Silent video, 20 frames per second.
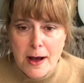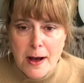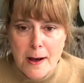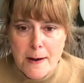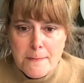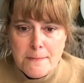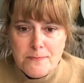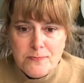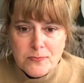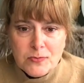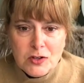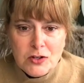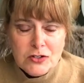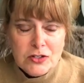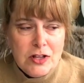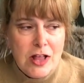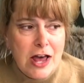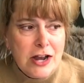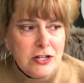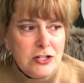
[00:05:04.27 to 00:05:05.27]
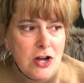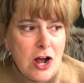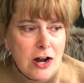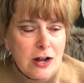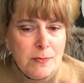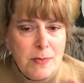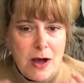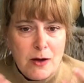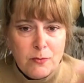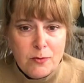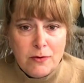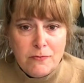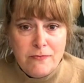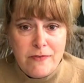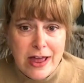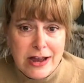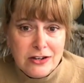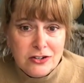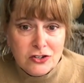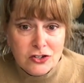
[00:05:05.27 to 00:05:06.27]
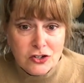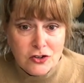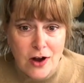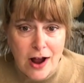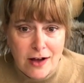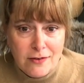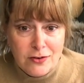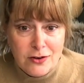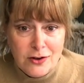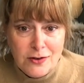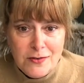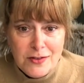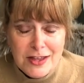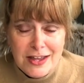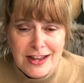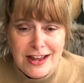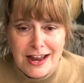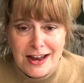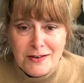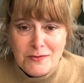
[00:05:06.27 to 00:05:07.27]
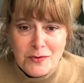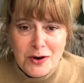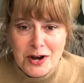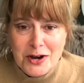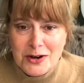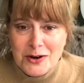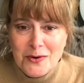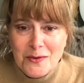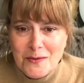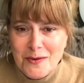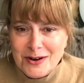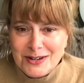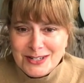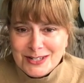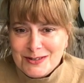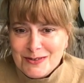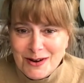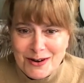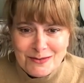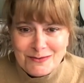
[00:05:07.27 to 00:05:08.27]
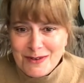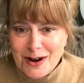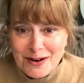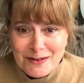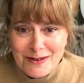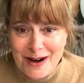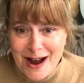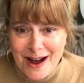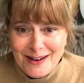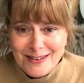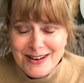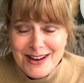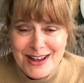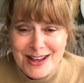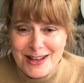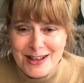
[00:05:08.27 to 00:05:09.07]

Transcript: Um, there's a lot of talk about revenge travel and where you just want to run around